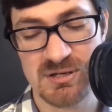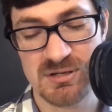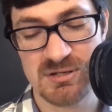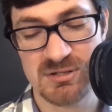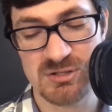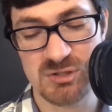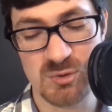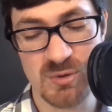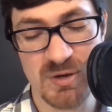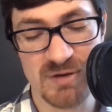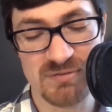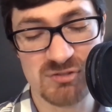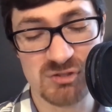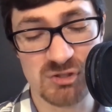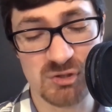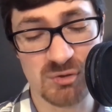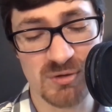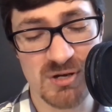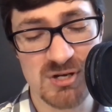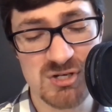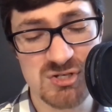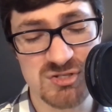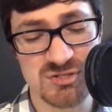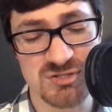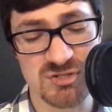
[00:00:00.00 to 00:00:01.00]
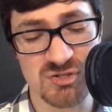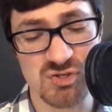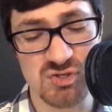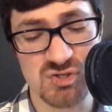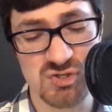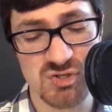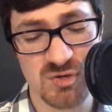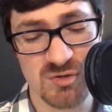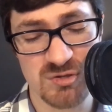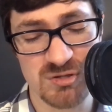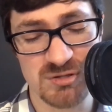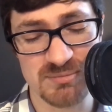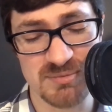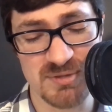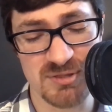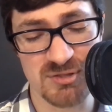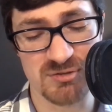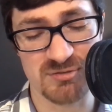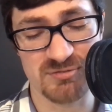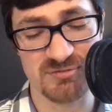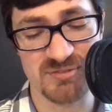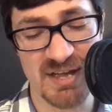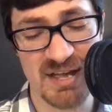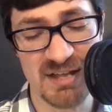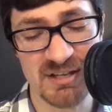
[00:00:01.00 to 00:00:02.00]
You have to graciously show them that their
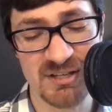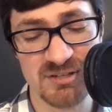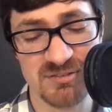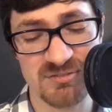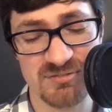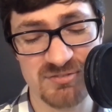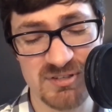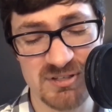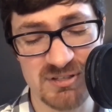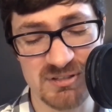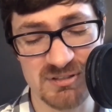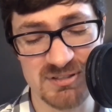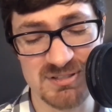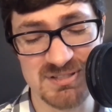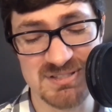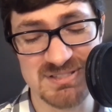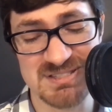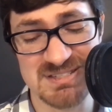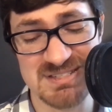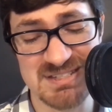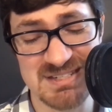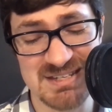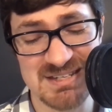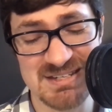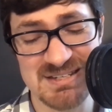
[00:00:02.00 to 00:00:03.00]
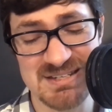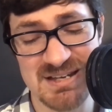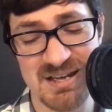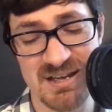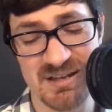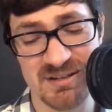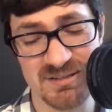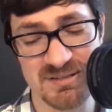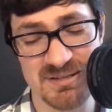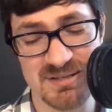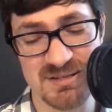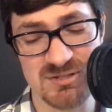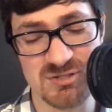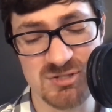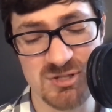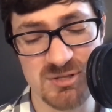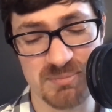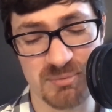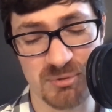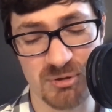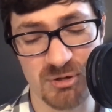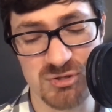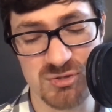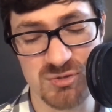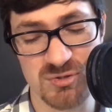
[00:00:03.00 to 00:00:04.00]
valid feelings need not lead to the
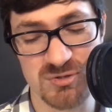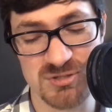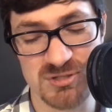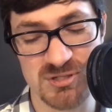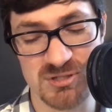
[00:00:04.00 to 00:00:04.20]
pro-choice